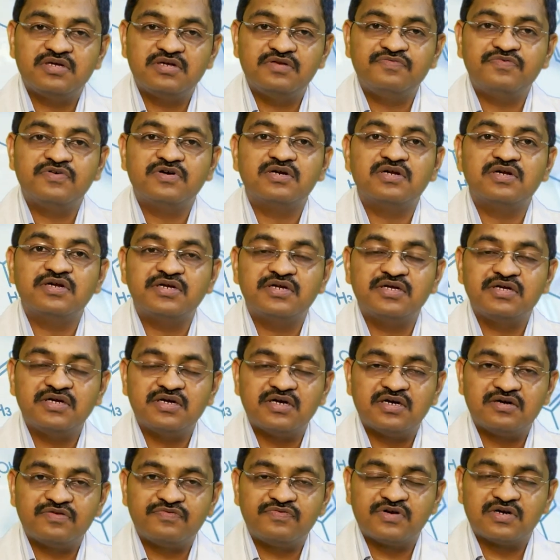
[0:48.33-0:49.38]
infertility
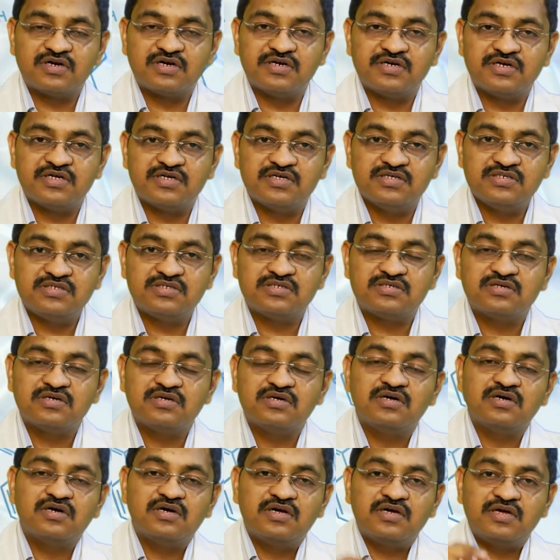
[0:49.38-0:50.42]
and fertility is,
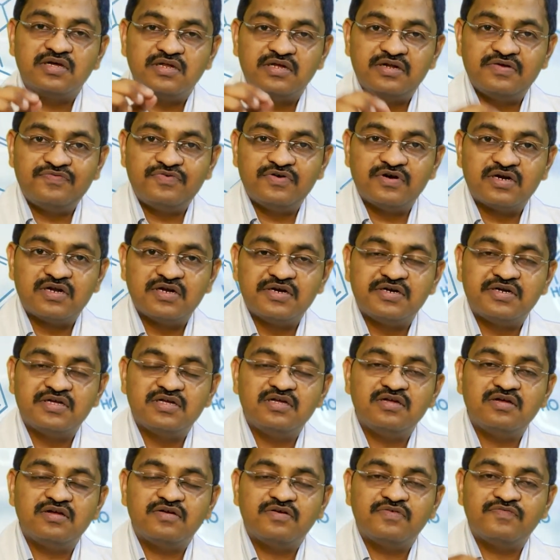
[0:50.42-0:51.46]
in
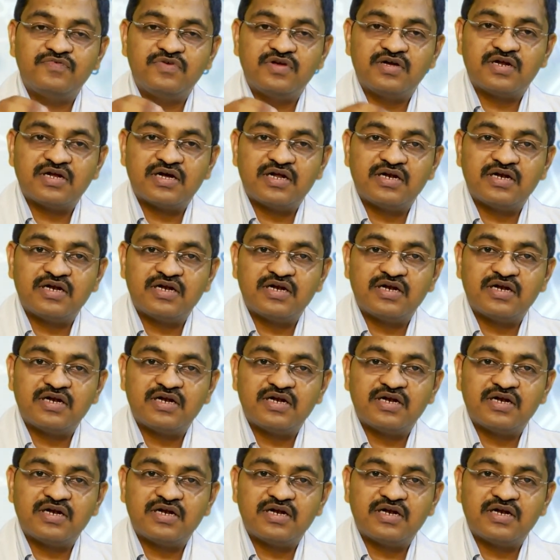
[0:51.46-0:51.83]
infertility we are